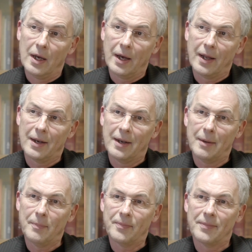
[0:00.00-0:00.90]

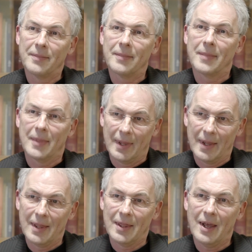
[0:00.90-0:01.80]
And
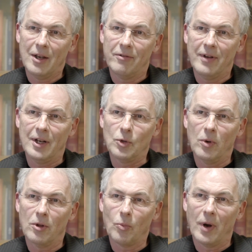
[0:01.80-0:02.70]
then you feel it's
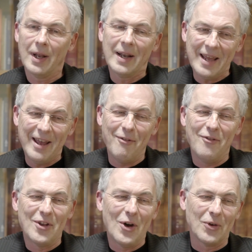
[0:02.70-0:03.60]
worthwhile,
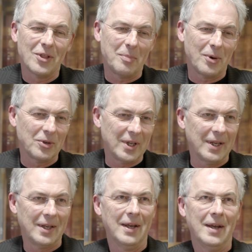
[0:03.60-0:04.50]
even though the
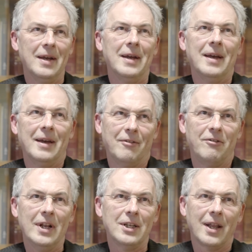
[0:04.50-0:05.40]
process
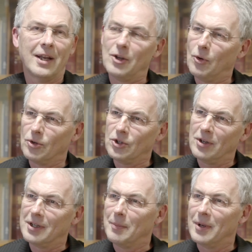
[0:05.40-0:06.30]
feels like torture
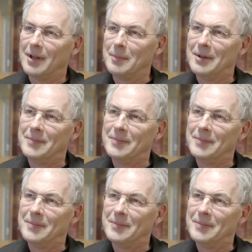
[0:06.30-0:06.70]
sometimes.